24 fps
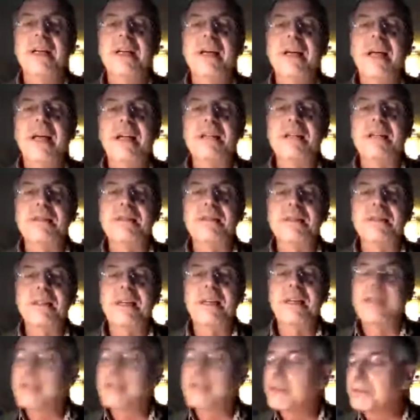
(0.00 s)
and
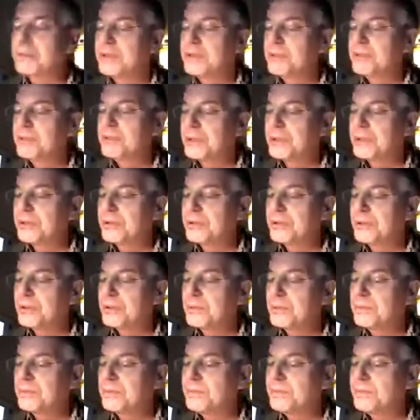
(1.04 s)
I'll respond to you.